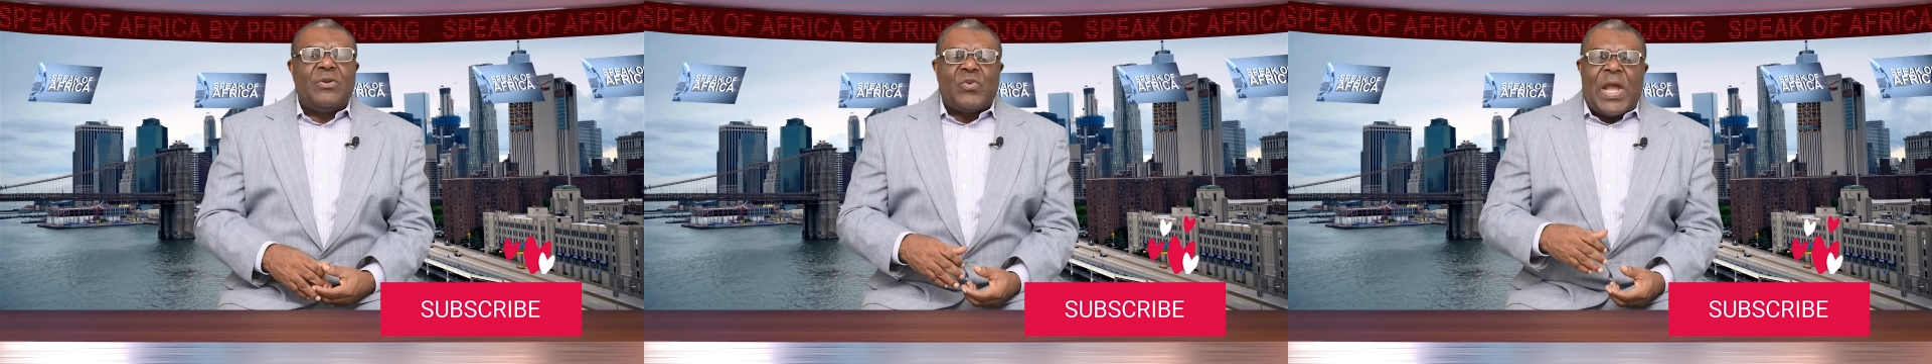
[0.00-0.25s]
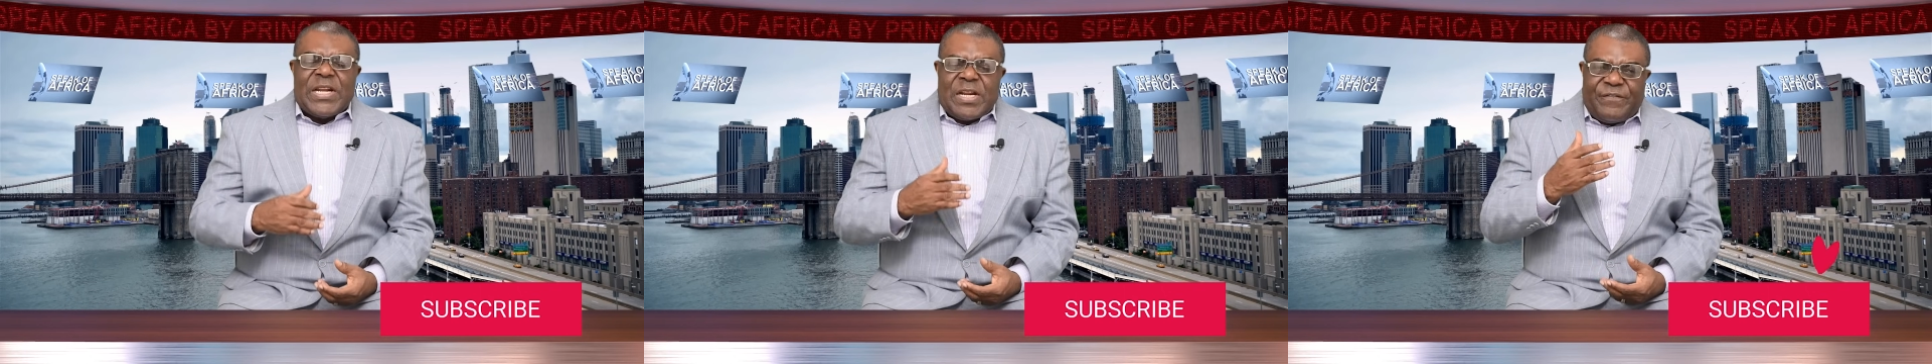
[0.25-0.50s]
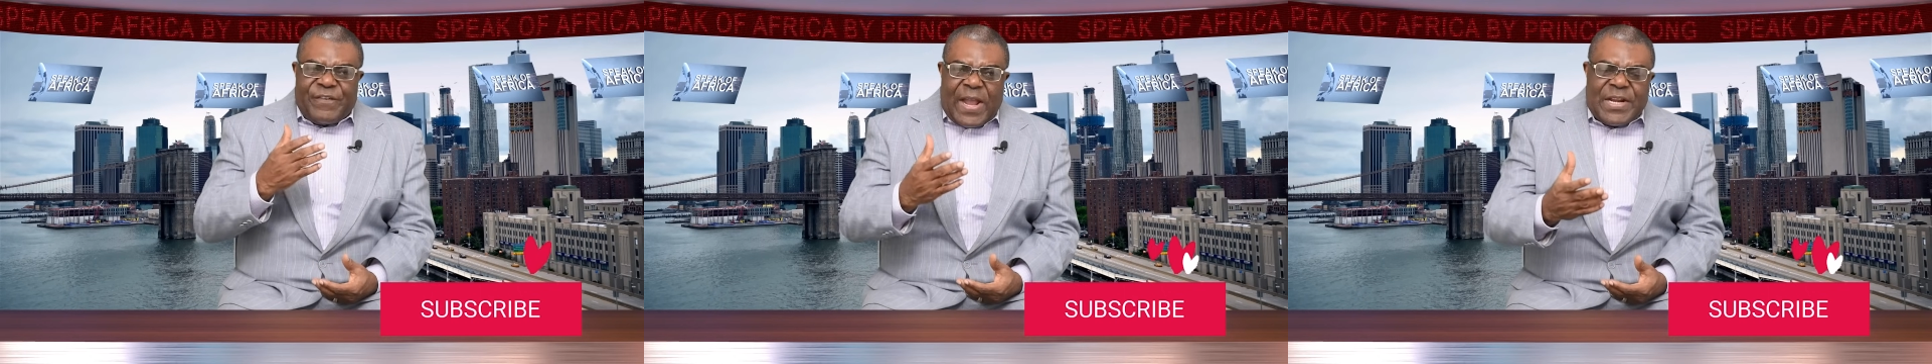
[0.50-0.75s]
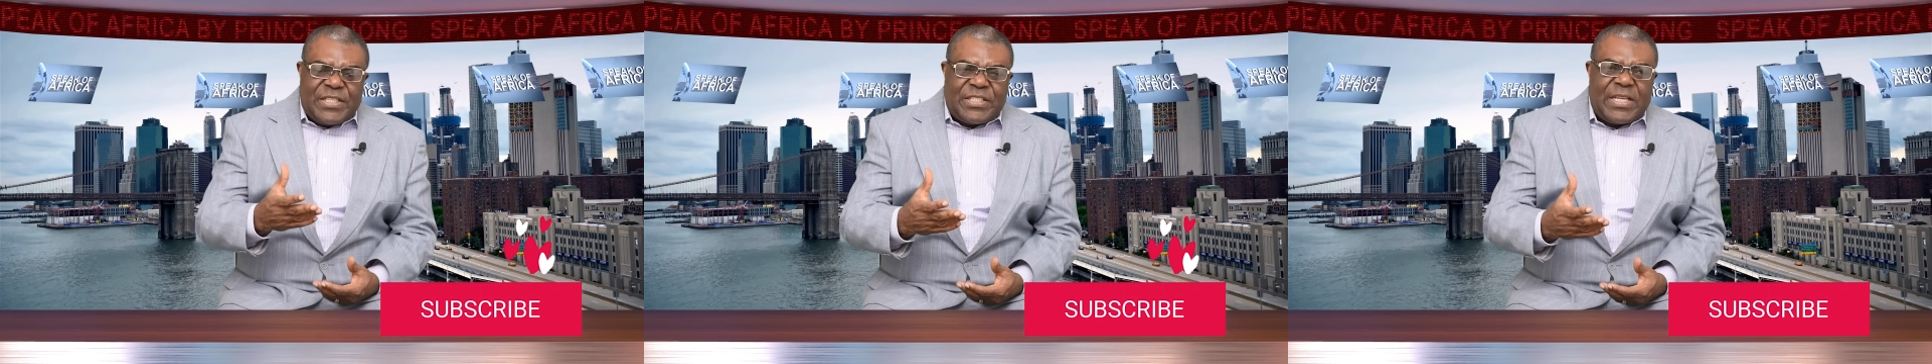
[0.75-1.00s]
to
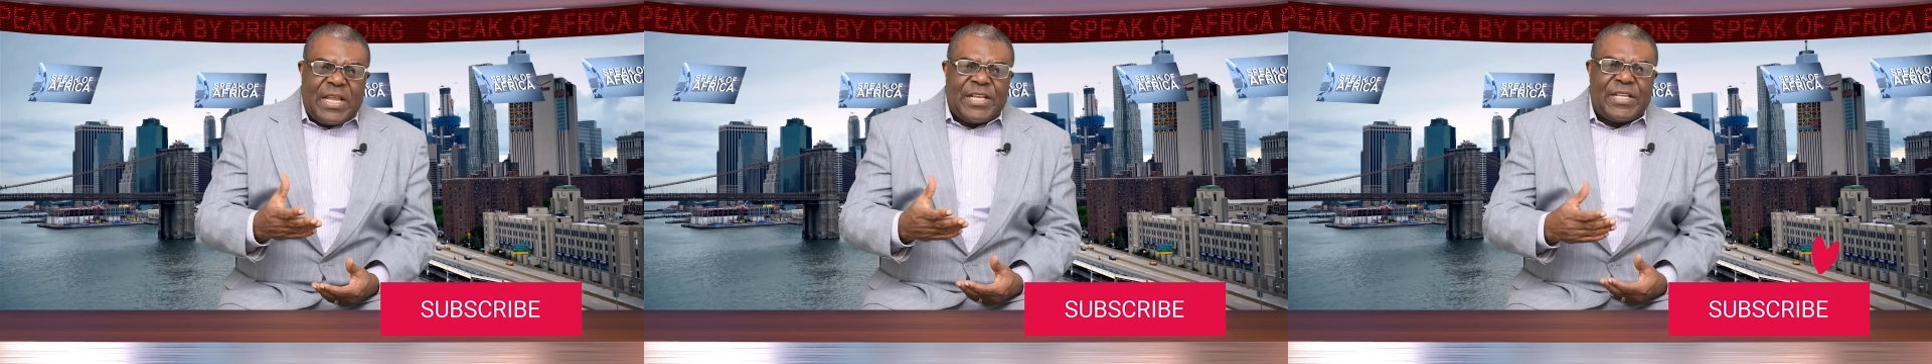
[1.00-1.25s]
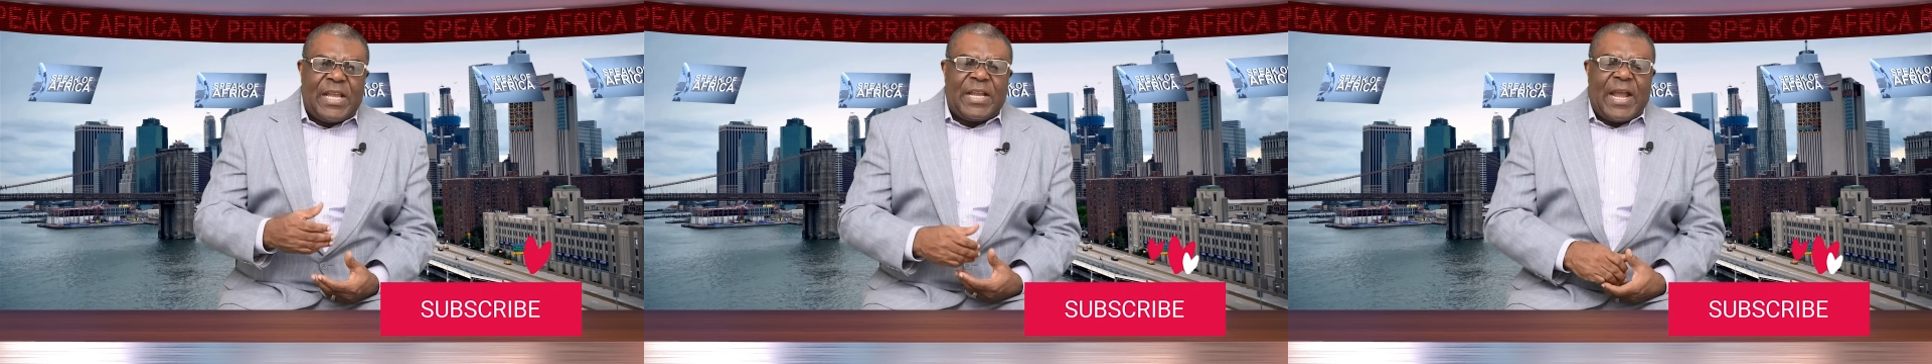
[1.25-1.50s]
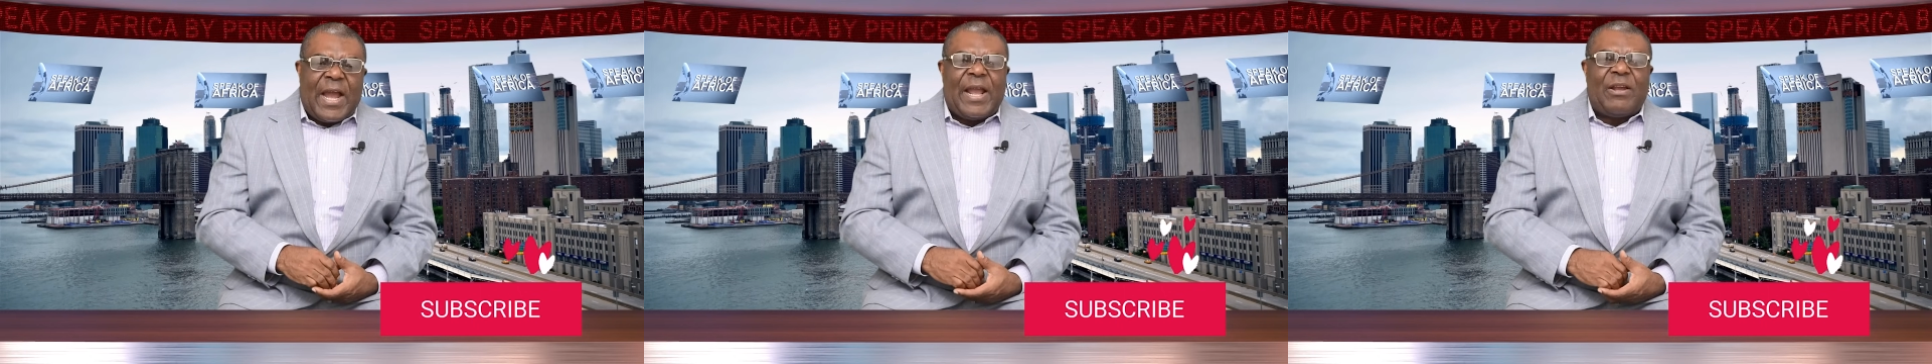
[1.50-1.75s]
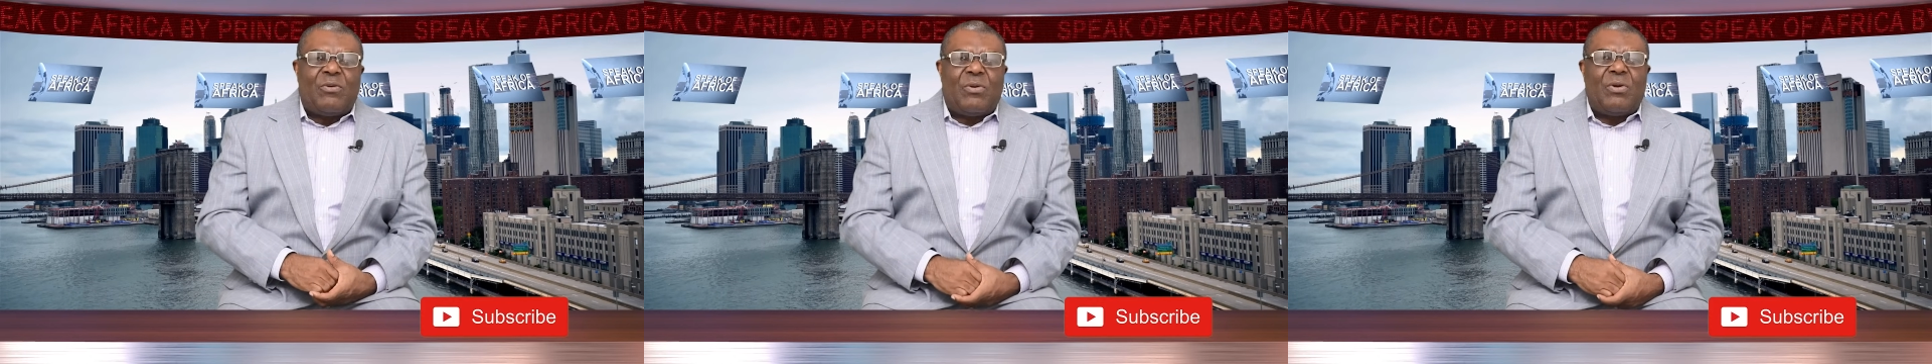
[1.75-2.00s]
identify this a
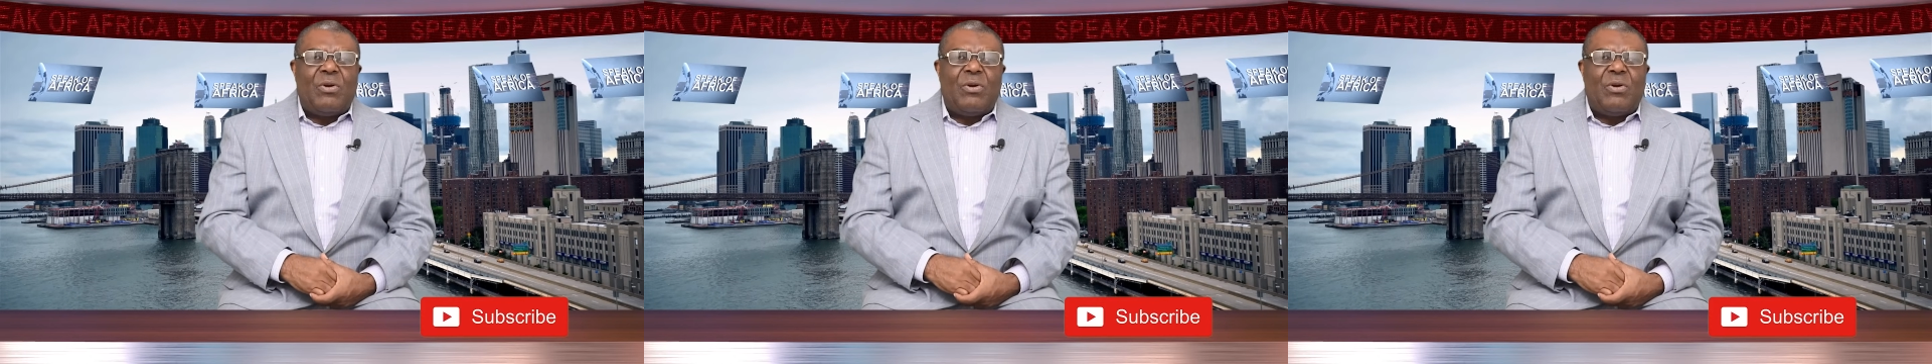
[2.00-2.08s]
guy